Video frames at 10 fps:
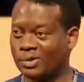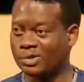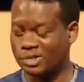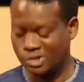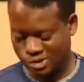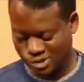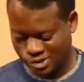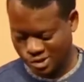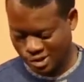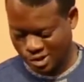God
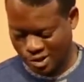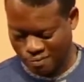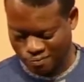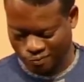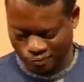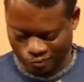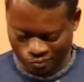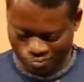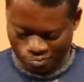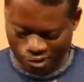is um,
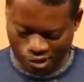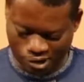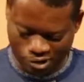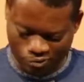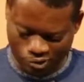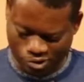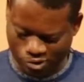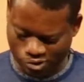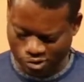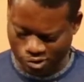beginning
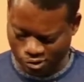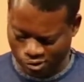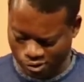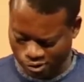with us on